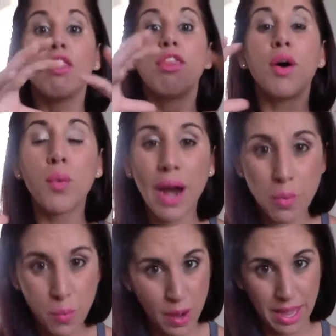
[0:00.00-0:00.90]
the
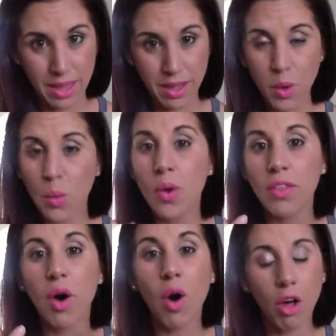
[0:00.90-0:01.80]
right way with
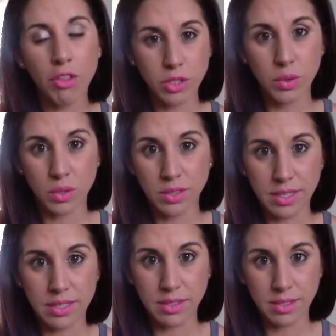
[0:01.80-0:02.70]
all the tools
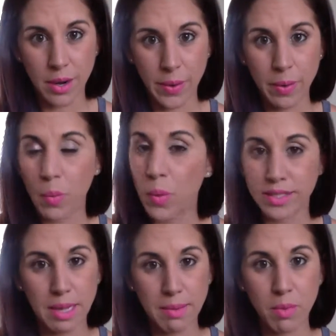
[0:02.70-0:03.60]
necessary. One is
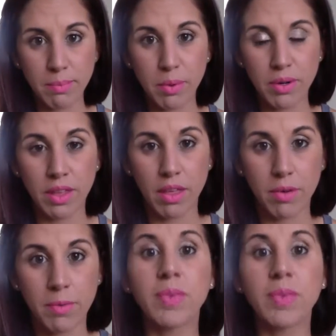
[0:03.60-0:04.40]
not more important than the other.